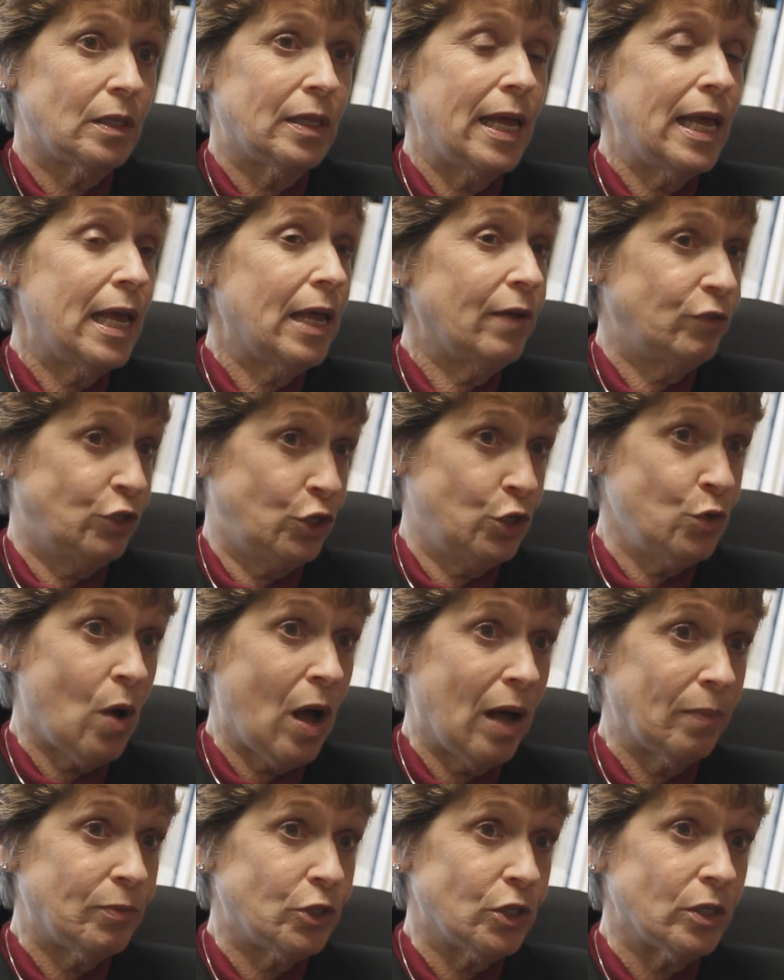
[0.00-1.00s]
They have two
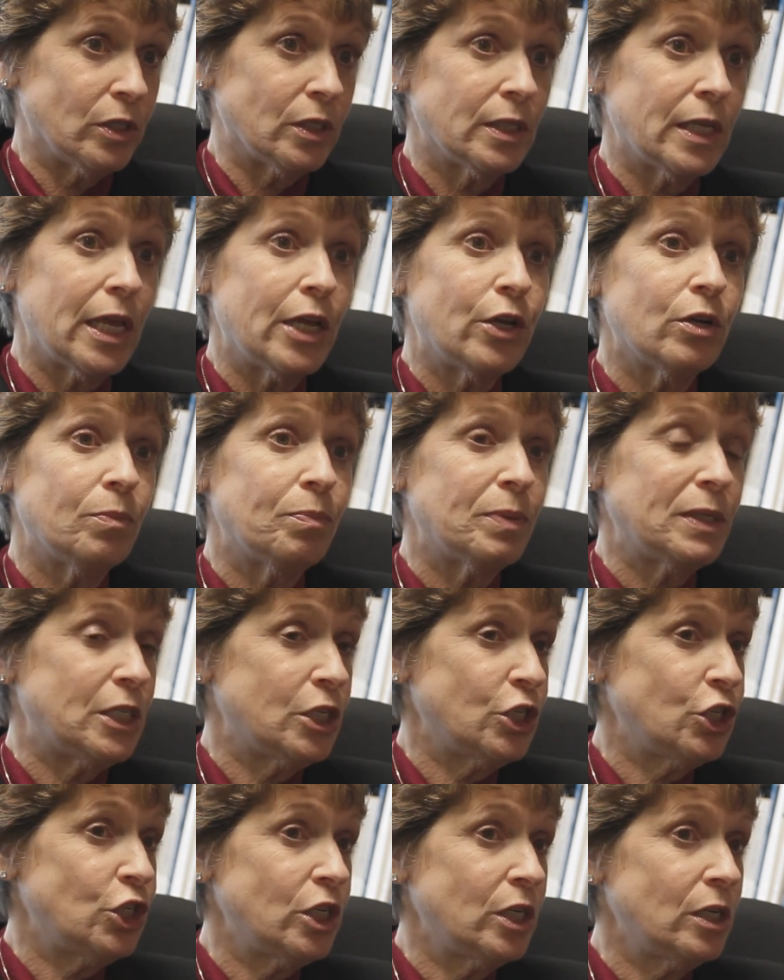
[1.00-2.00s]
options. They could
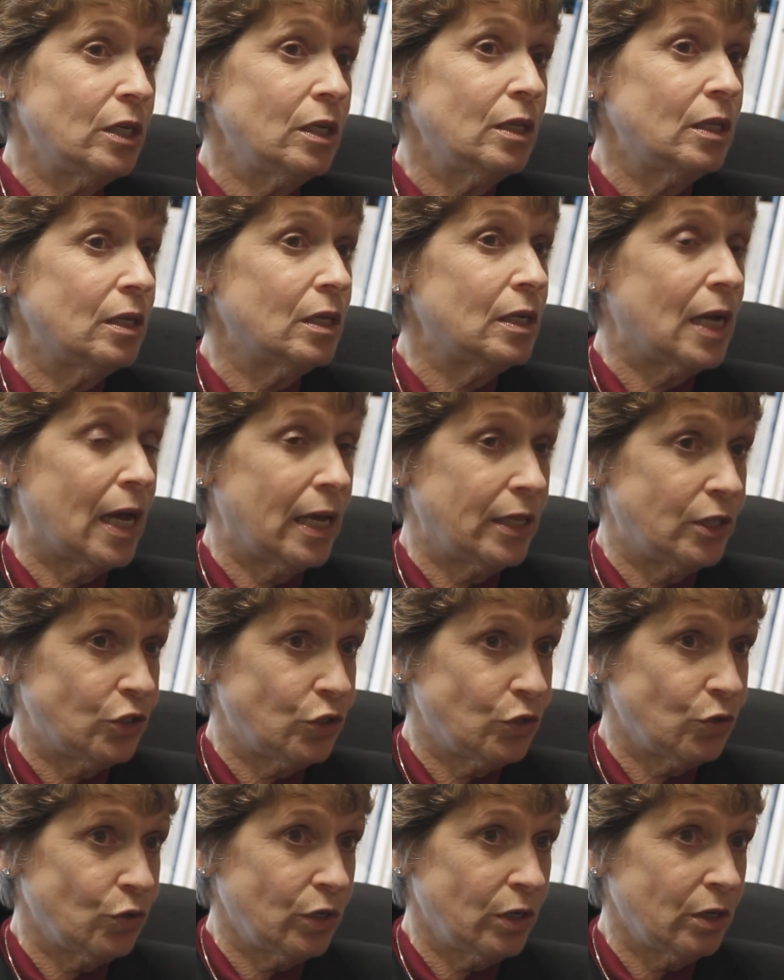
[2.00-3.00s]
petition the Ninth
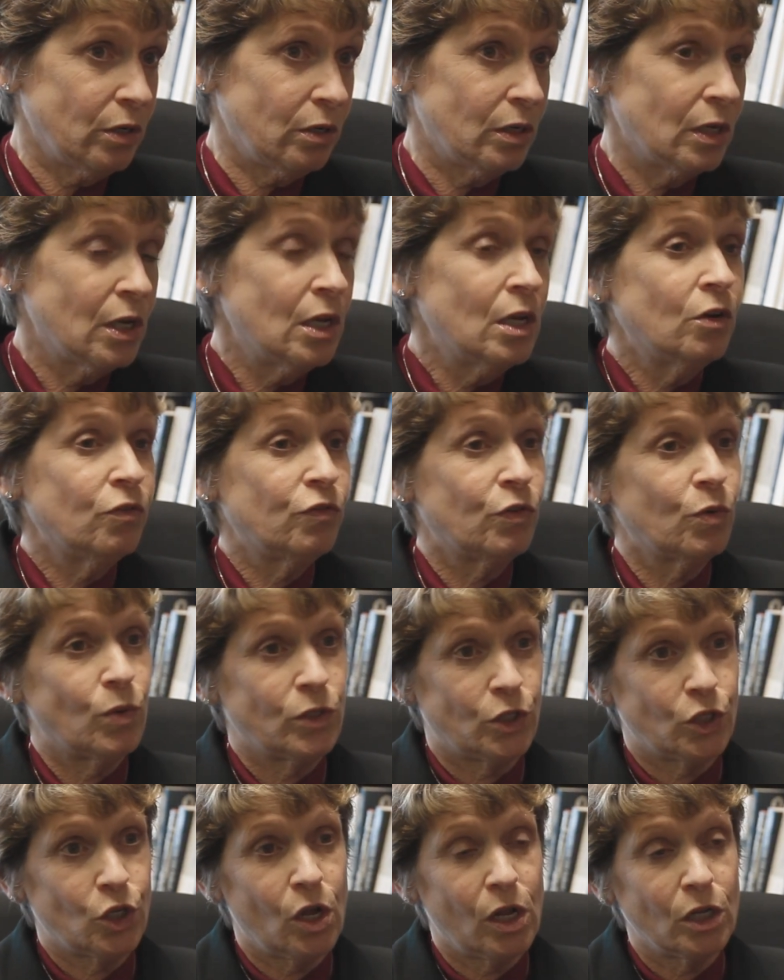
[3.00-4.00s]
Circuit for
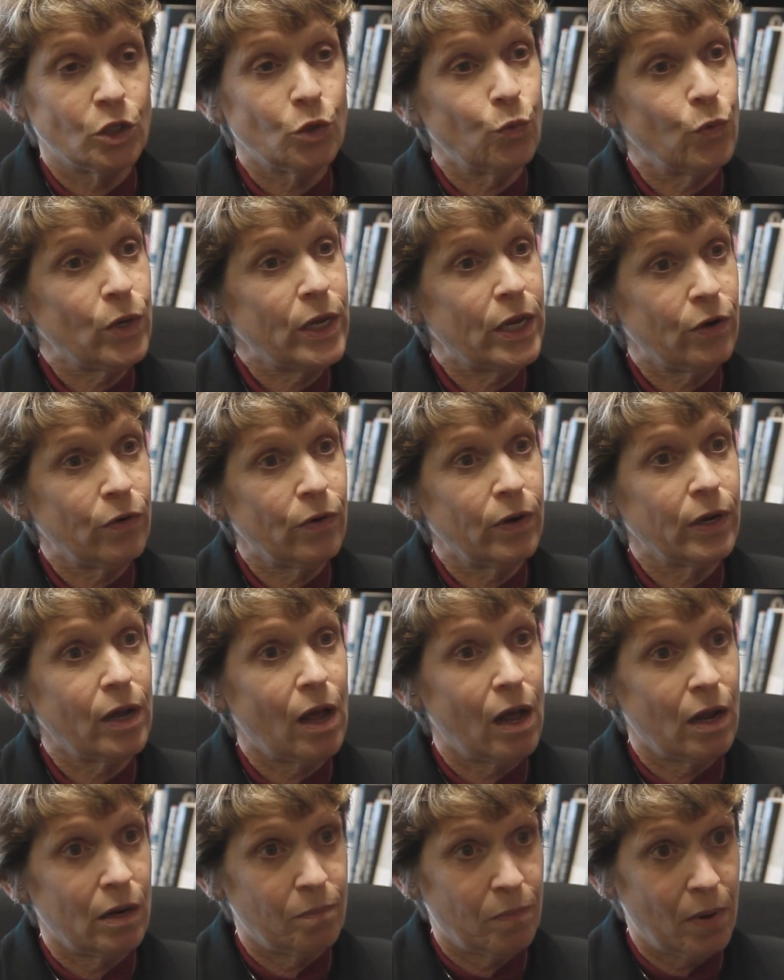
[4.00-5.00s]
what's called a rehearing
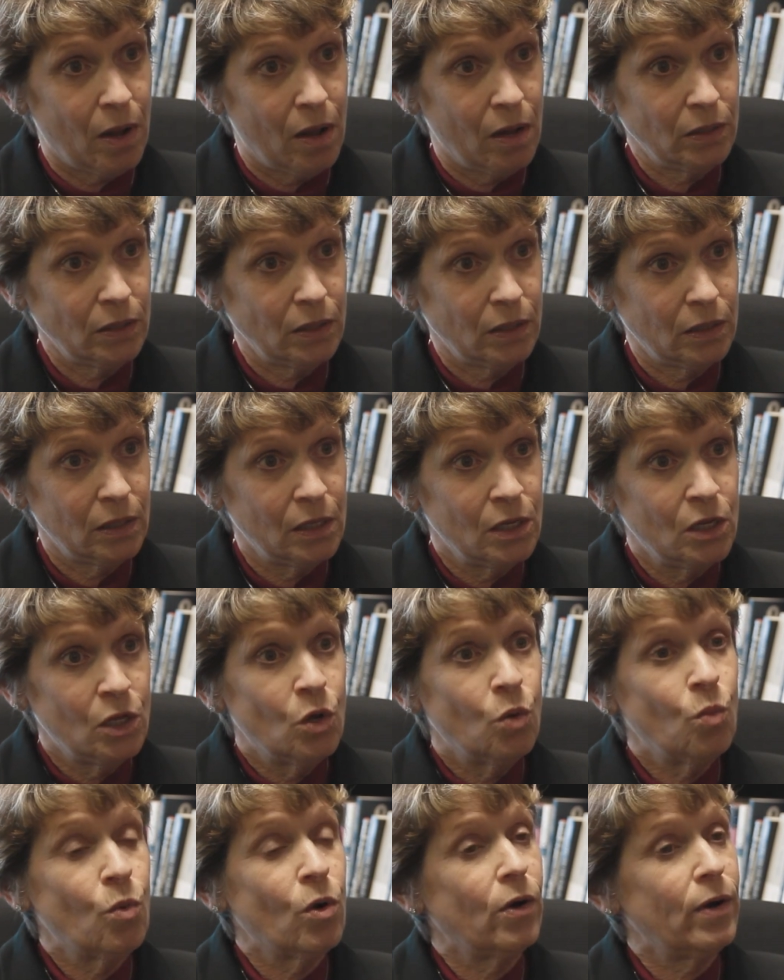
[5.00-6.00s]
en banc,
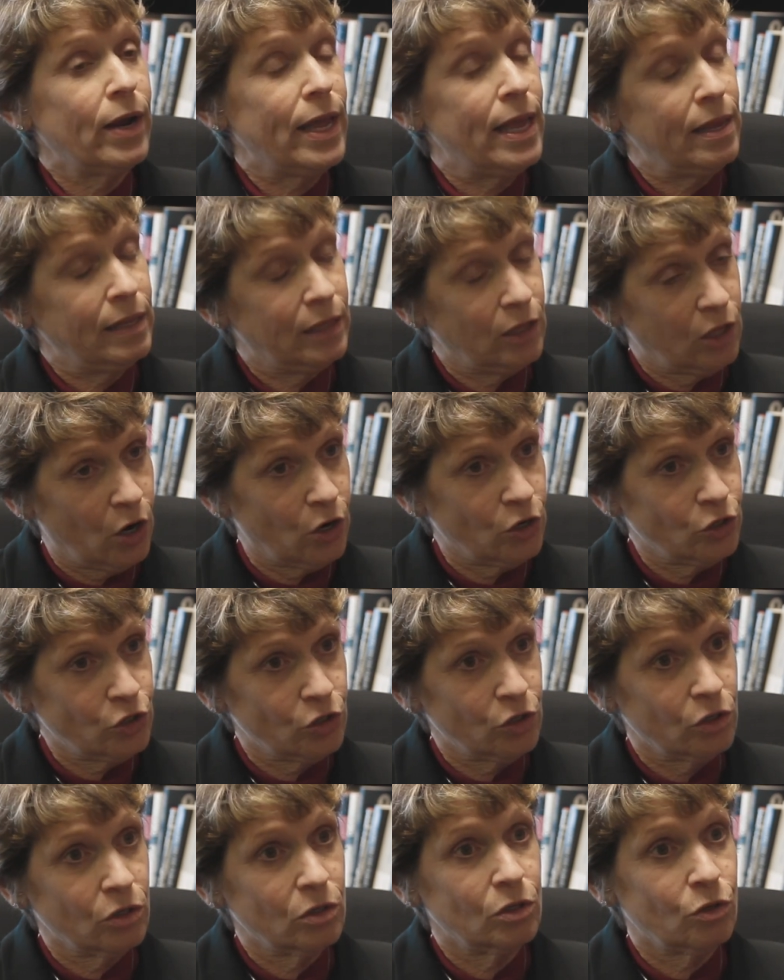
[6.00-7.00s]
where a
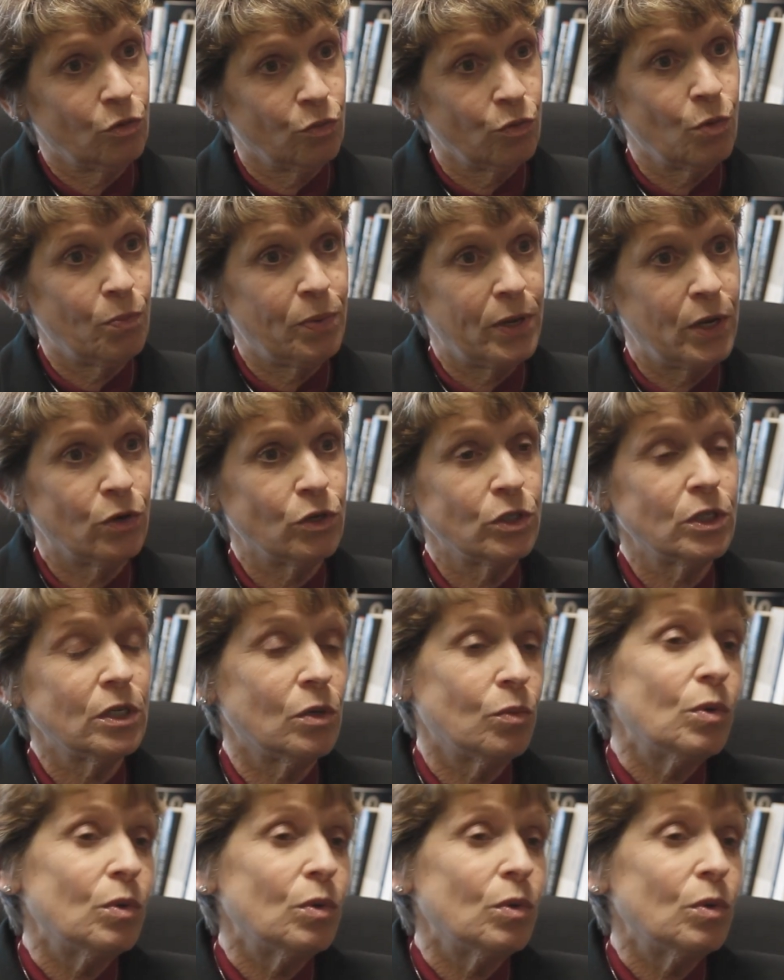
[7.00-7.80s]
larger group hears it.